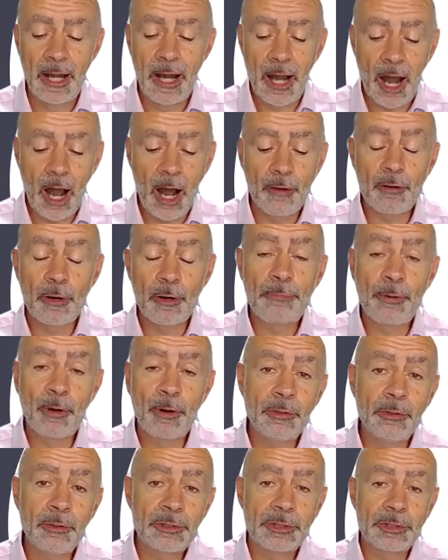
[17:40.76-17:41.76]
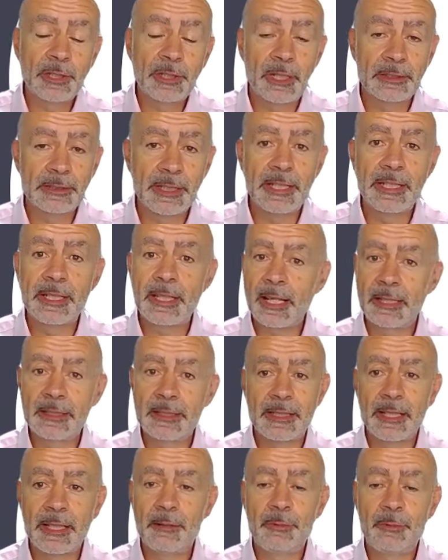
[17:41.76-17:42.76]
Our approach, as I indicated
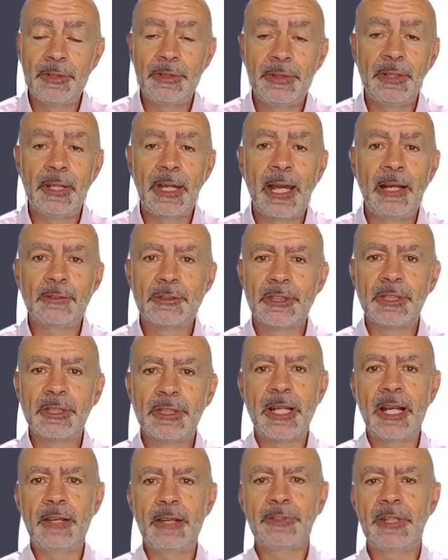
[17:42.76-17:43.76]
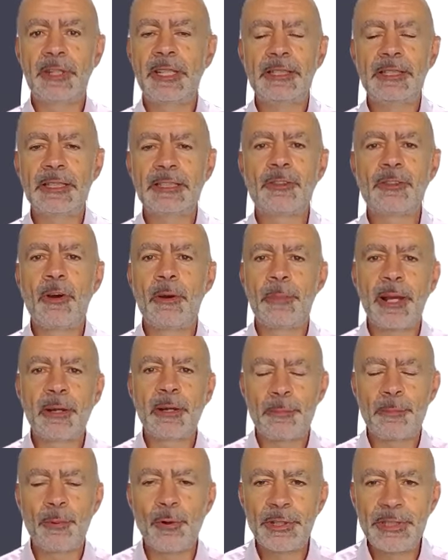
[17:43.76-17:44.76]
there with the accountant and FDs, it's not
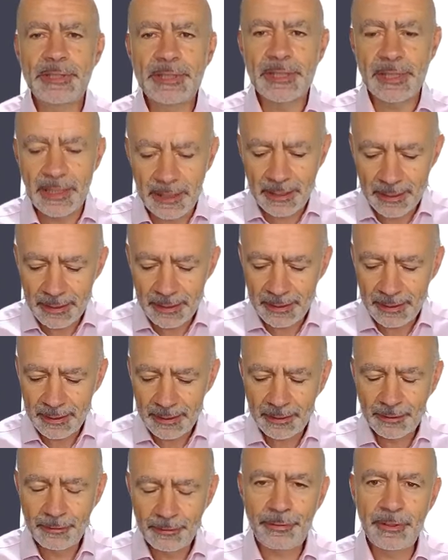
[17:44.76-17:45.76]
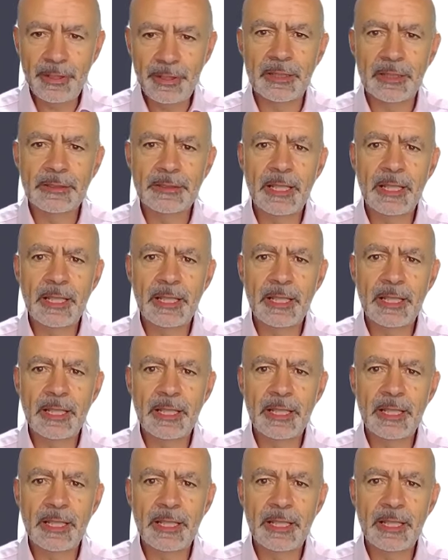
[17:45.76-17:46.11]
about pointing figures.